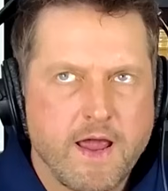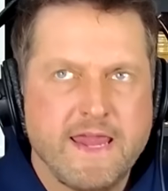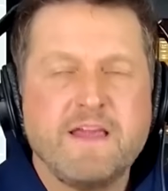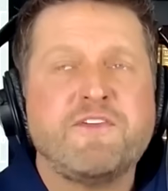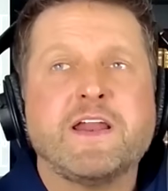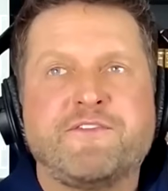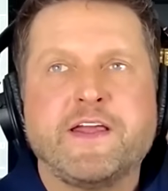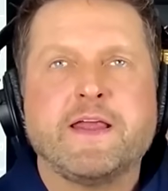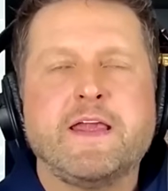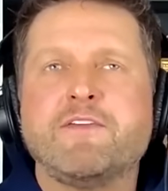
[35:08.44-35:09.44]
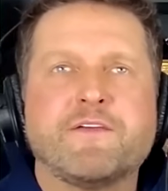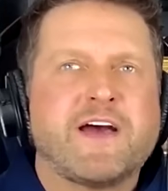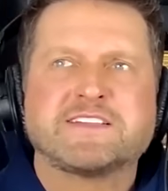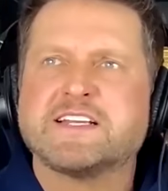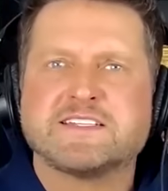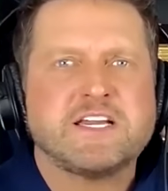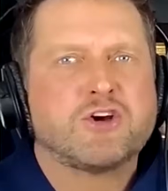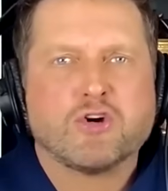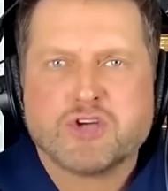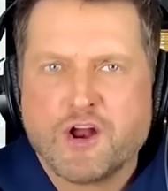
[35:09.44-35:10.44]
even if SEC
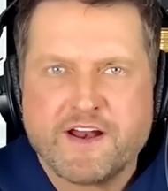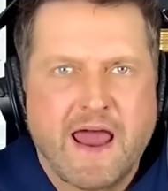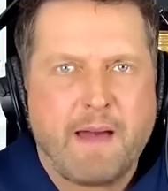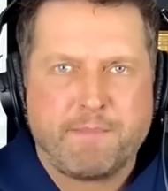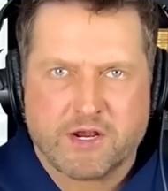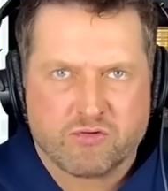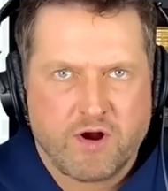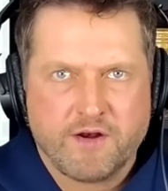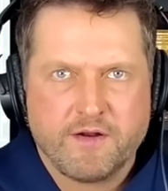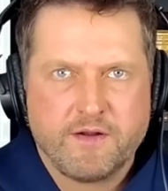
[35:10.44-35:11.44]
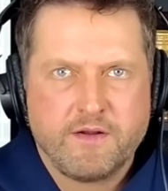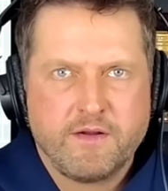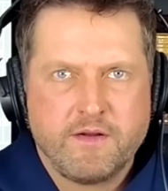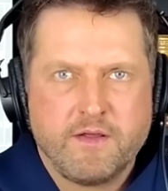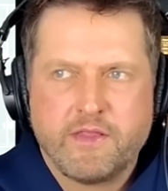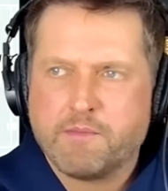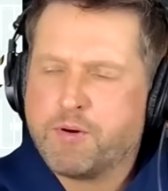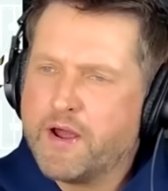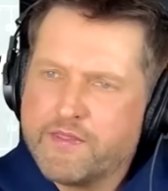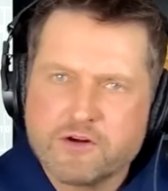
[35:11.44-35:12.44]
goes on an epic run, they
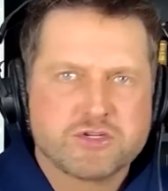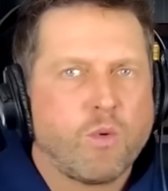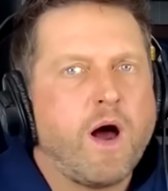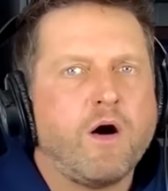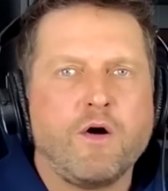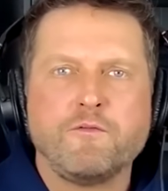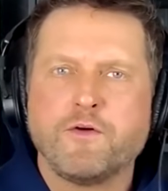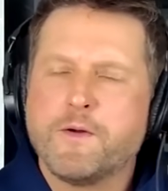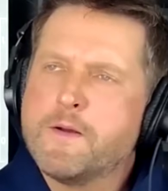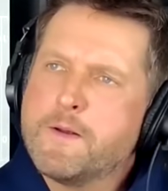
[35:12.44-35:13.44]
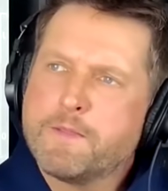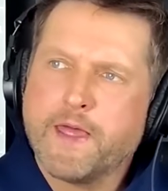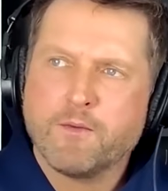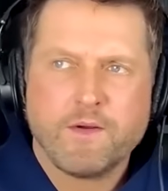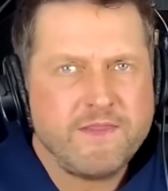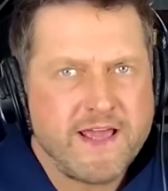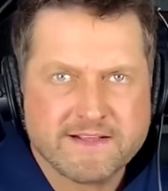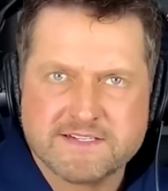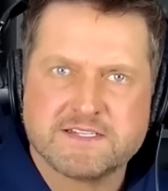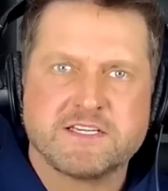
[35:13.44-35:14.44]
play their 12, they win
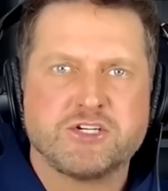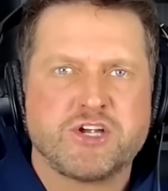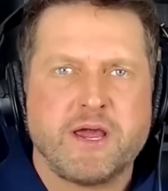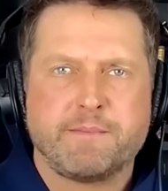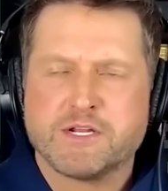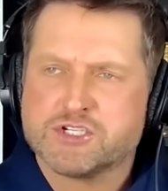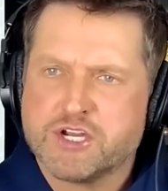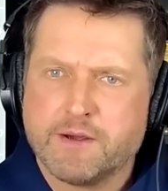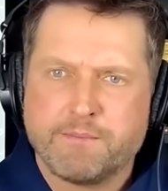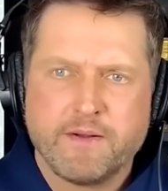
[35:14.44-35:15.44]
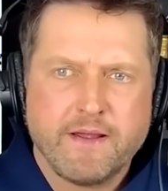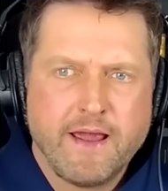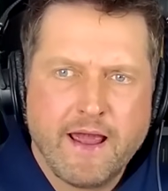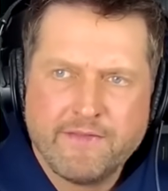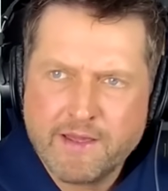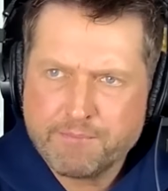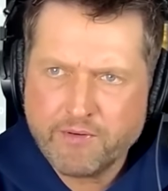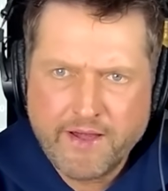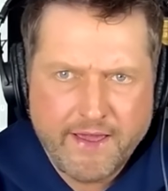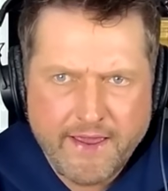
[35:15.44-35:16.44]
the SEC championship, and they
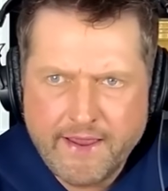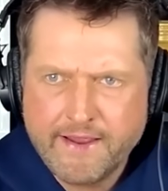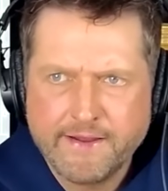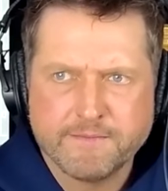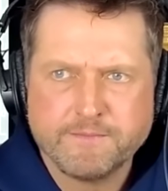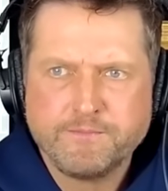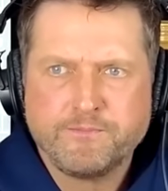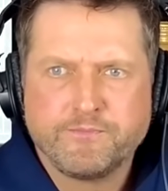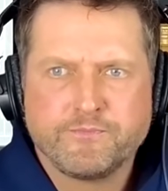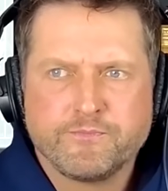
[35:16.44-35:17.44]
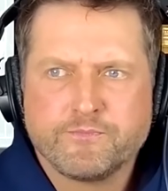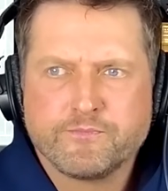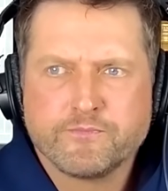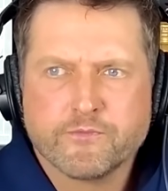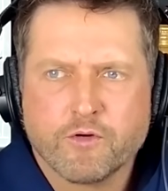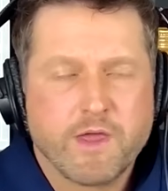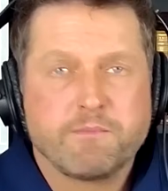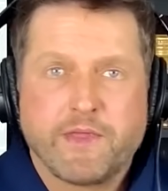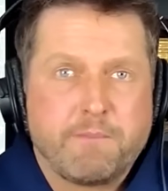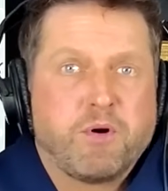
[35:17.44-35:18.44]
play
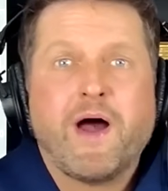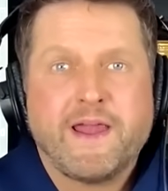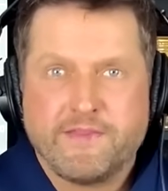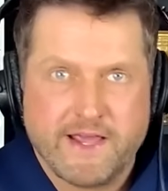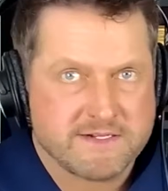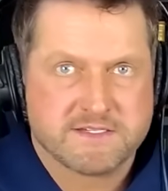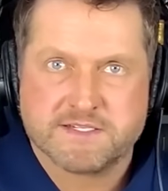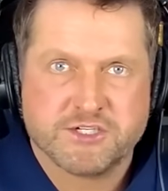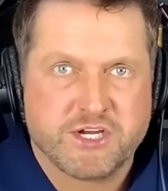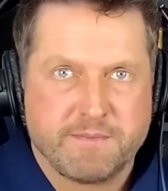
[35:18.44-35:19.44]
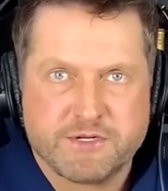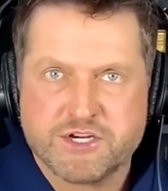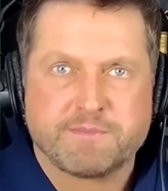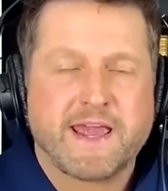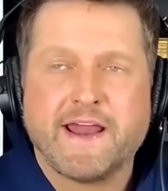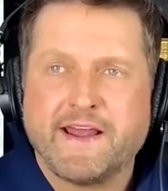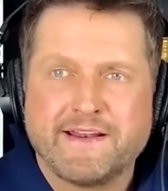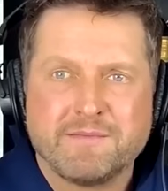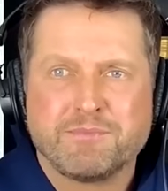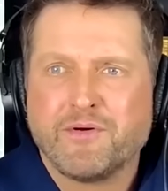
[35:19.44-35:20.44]
in the SEC championship, get
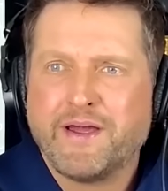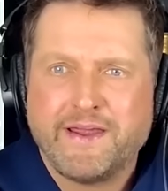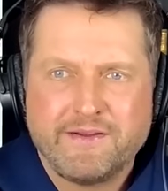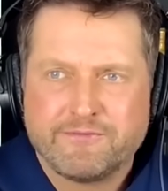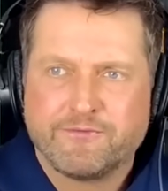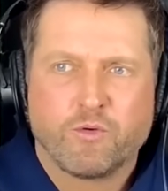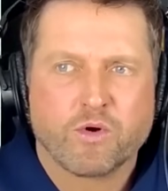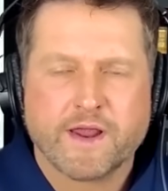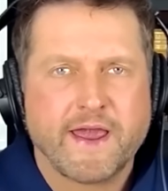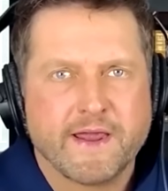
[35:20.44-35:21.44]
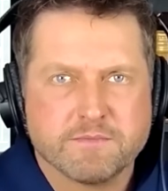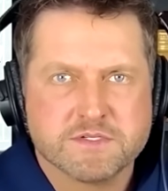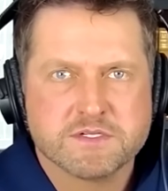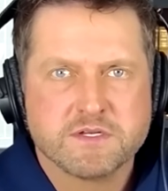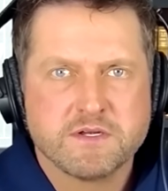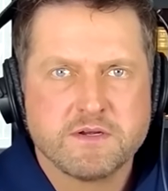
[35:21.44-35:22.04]
in and play 4 games.